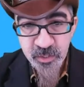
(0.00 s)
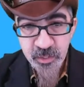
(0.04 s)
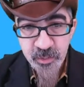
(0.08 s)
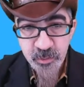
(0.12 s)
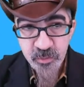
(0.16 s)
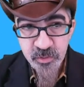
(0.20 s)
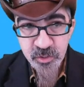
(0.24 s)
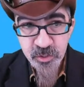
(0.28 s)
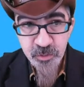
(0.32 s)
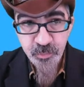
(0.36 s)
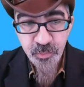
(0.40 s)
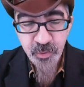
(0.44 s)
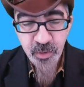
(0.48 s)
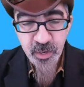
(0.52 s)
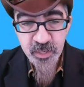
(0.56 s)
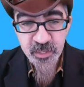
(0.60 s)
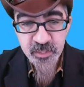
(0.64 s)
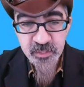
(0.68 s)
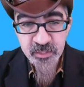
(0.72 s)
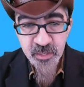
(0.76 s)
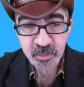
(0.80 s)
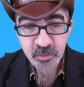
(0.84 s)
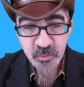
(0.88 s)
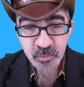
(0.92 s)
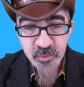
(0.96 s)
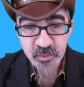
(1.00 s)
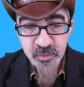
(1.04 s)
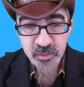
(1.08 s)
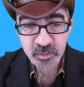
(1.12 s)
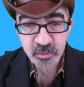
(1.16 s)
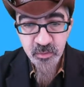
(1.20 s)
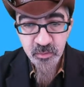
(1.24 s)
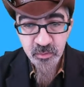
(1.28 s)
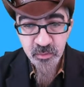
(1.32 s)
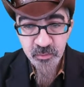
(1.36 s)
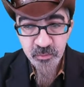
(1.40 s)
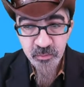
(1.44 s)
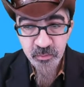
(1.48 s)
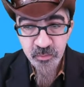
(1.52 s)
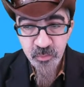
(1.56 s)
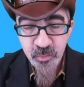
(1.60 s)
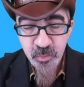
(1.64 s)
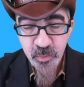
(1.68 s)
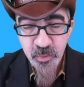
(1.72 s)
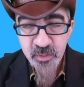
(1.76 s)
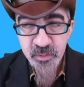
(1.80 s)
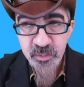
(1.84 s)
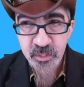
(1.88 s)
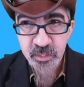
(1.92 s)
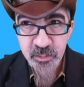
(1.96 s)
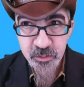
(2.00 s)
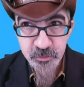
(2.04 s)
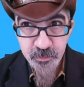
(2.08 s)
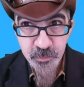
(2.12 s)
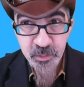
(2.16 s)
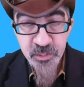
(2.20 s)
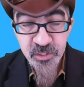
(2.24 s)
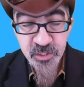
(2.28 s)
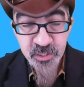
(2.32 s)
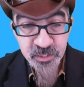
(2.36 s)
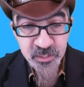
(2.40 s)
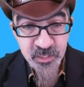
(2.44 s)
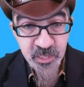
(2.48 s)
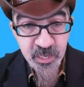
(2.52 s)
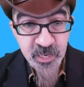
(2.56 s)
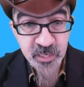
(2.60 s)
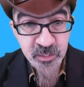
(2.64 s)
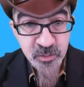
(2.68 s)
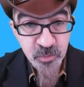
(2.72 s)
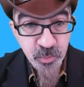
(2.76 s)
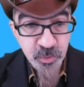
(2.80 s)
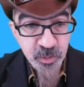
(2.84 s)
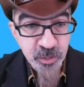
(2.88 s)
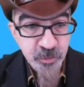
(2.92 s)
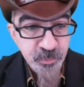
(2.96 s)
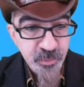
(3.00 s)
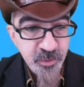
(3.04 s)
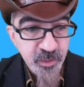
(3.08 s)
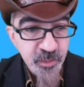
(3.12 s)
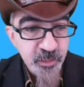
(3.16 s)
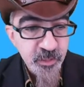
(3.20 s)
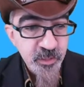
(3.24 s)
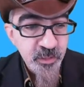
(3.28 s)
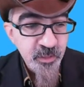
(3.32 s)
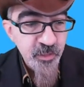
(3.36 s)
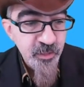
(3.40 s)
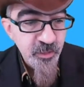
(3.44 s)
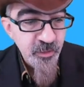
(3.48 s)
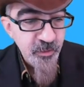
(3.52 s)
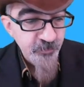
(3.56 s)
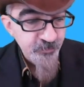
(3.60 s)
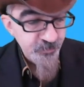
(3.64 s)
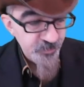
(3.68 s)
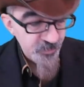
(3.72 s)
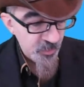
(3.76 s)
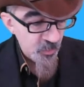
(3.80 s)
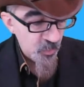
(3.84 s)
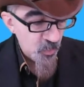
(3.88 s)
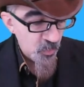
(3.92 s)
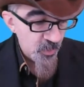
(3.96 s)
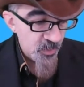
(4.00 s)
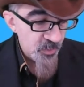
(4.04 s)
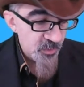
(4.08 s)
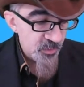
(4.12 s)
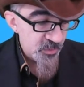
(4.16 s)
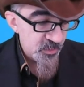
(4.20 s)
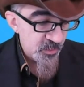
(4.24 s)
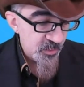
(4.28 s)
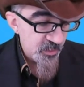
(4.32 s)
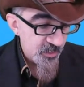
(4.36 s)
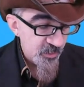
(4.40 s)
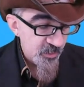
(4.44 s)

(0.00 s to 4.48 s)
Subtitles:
I was surprised that it wasn't as much as last week, but it was